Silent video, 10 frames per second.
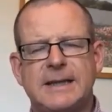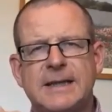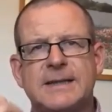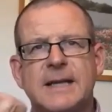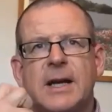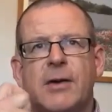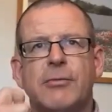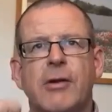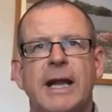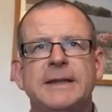His
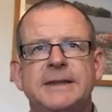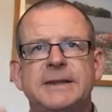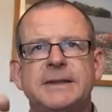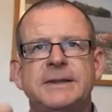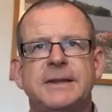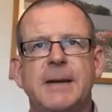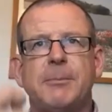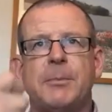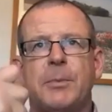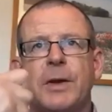
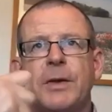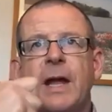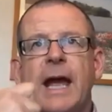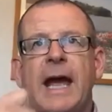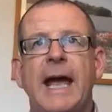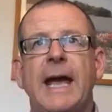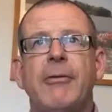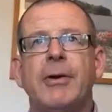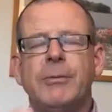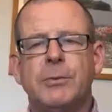relationship with
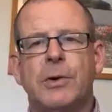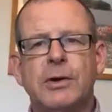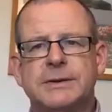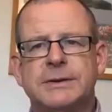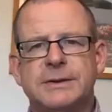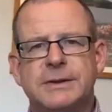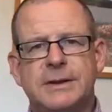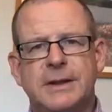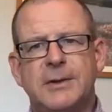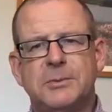Aaron was
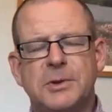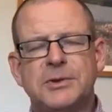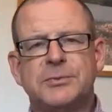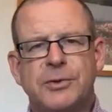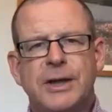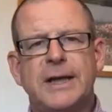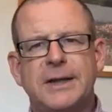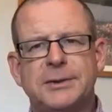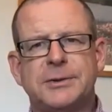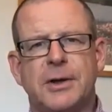really
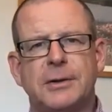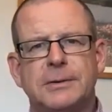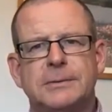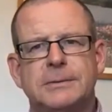strong.